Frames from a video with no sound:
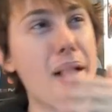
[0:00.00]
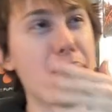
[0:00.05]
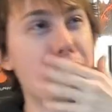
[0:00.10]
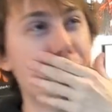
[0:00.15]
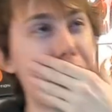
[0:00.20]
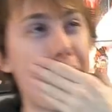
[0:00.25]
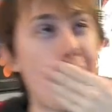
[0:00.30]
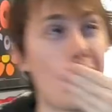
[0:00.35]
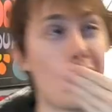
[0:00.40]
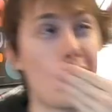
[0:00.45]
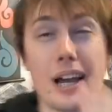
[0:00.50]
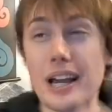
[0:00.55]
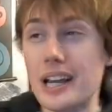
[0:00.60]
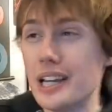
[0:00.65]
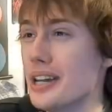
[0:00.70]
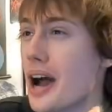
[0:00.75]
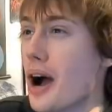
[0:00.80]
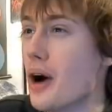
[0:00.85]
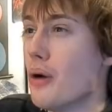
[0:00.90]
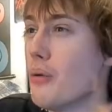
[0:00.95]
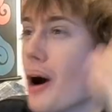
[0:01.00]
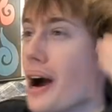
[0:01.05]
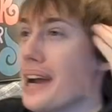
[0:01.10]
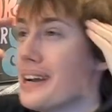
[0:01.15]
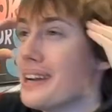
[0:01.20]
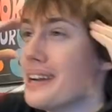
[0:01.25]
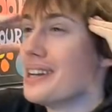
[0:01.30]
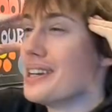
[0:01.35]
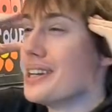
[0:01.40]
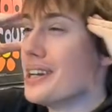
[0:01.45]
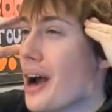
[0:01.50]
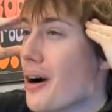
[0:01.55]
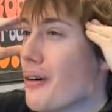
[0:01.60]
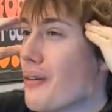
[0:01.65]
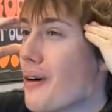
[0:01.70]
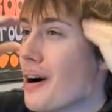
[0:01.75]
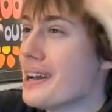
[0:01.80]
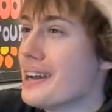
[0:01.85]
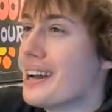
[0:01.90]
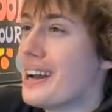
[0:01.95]
man. You know what? You know
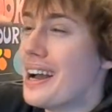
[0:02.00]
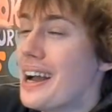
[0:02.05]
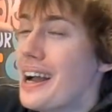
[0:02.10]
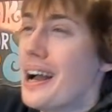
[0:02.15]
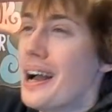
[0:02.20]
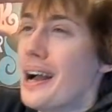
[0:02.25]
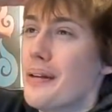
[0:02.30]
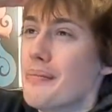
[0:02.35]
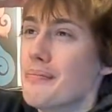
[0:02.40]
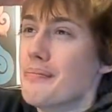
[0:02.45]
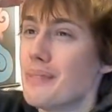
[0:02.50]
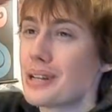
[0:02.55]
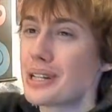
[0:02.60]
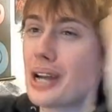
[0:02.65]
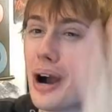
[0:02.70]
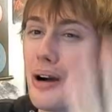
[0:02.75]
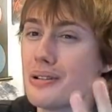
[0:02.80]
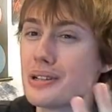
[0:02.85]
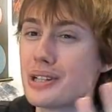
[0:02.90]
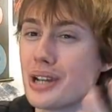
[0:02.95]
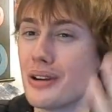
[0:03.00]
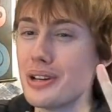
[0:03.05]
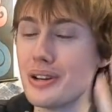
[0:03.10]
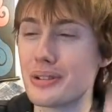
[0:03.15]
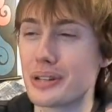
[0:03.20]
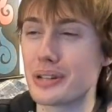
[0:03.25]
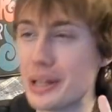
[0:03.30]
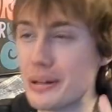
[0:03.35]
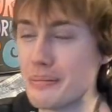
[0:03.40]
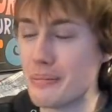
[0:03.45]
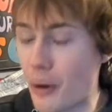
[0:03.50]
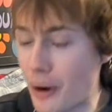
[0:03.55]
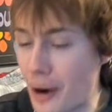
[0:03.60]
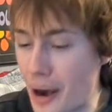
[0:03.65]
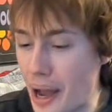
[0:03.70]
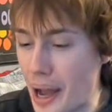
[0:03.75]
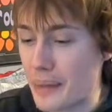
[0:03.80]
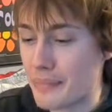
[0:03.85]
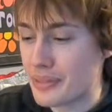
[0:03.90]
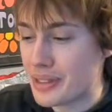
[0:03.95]
what? Makoto
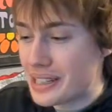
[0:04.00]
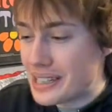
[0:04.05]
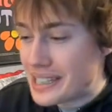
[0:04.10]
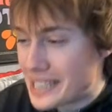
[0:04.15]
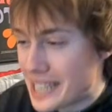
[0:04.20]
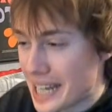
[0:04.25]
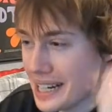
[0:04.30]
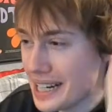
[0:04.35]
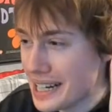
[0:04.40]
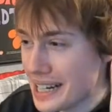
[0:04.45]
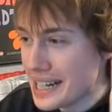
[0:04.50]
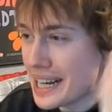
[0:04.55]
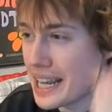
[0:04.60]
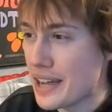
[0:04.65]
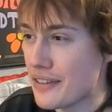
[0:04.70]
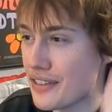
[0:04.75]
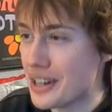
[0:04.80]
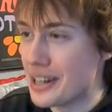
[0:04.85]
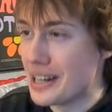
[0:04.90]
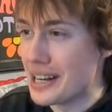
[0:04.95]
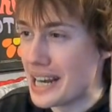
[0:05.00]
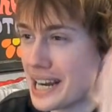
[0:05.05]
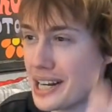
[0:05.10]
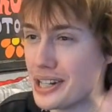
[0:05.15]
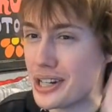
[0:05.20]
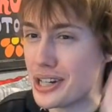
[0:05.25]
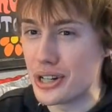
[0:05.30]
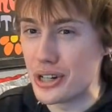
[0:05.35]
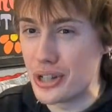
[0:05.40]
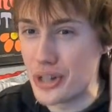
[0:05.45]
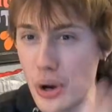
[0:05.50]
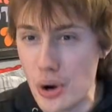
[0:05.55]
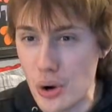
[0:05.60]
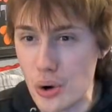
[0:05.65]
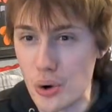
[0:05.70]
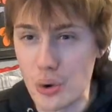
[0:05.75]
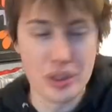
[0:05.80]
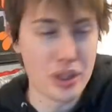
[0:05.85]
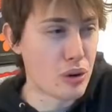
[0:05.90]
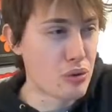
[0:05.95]
Yukimura didn't even need to
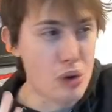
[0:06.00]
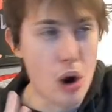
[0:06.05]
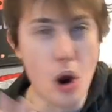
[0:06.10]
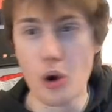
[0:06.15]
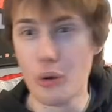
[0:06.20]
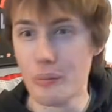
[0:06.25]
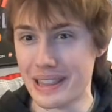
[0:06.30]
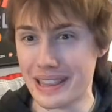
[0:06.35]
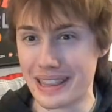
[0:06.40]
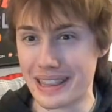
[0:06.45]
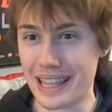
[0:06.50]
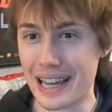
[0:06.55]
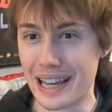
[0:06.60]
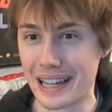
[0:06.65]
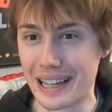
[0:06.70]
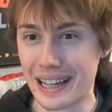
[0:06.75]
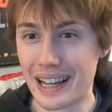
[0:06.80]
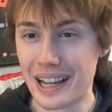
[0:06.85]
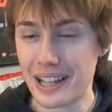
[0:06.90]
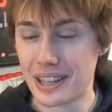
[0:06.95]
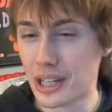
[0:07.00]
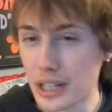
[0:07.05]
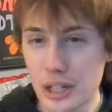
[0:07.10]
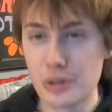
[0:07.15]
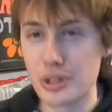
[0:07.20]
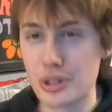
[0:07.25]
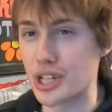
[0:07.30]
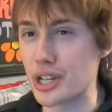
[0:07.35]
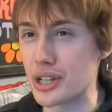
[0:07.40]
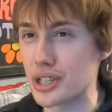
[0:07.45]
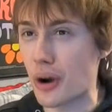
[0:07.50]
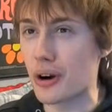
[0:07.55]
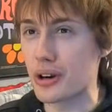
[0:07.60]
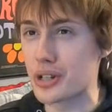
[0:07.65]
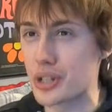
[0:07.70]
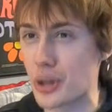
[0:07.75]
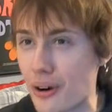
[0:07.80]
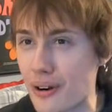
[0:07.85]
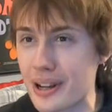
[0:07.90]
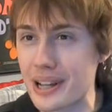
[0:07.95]
do the Roman thing, the Lucius
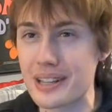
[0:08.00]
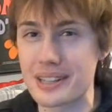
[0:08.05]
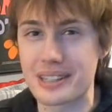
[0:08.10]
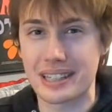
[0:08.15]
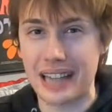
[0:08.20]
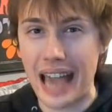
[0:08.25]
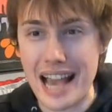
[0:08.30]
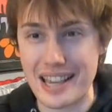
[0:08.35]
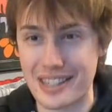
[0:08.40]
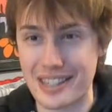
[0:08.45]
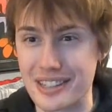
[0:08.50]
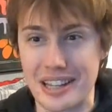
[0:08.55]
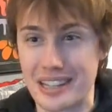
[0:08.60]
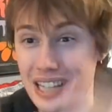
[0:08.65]
Artorius Castus.